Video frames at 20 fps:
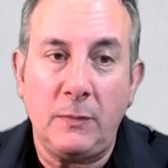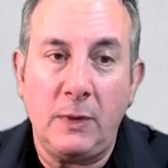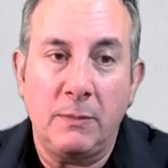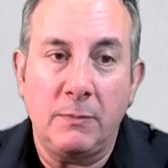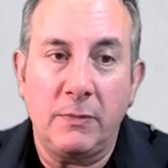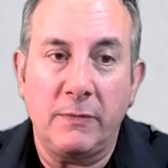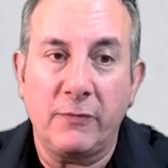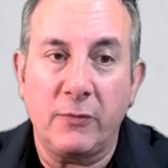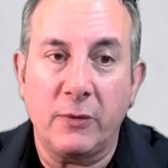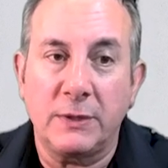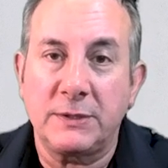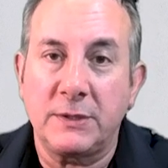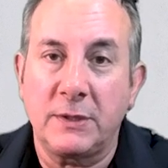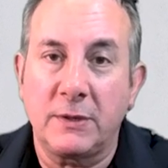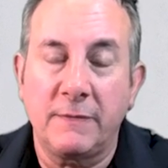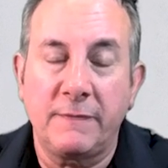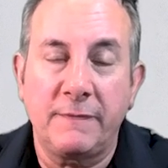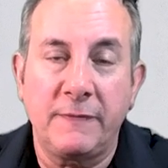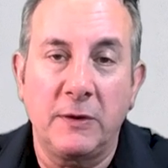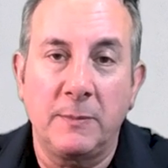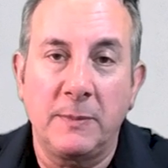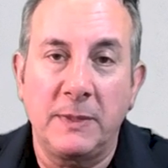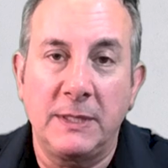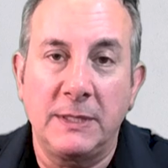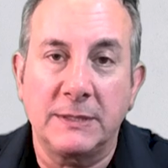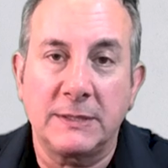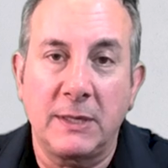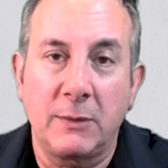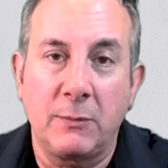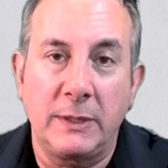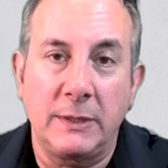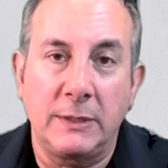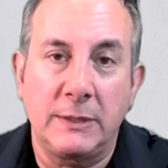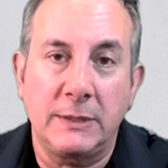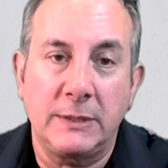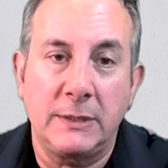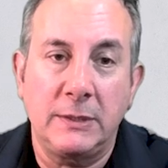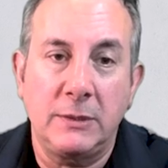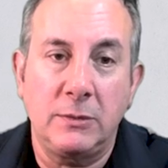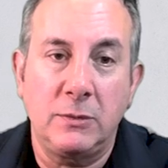before I started filming this, I went
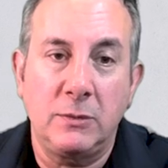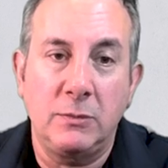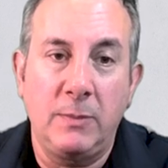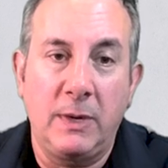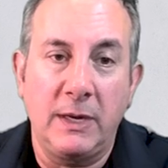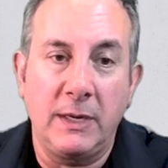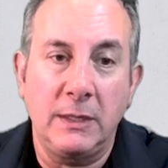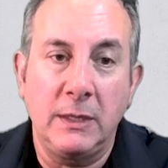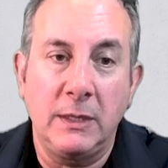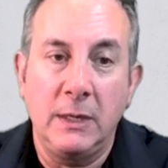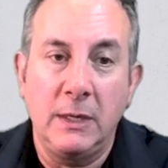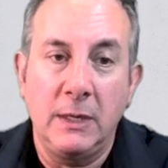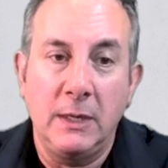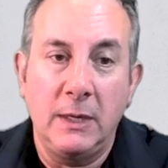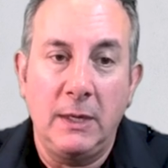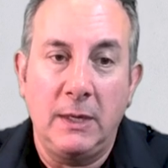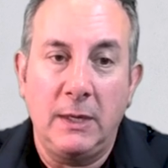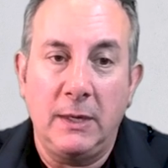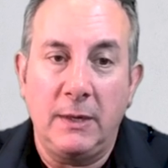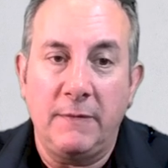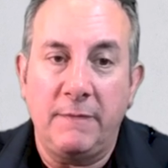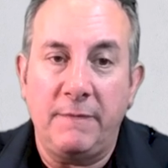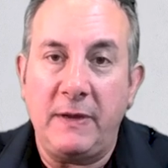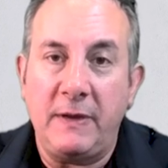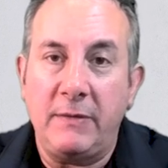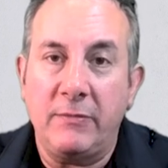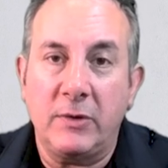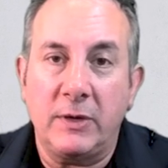to my favorite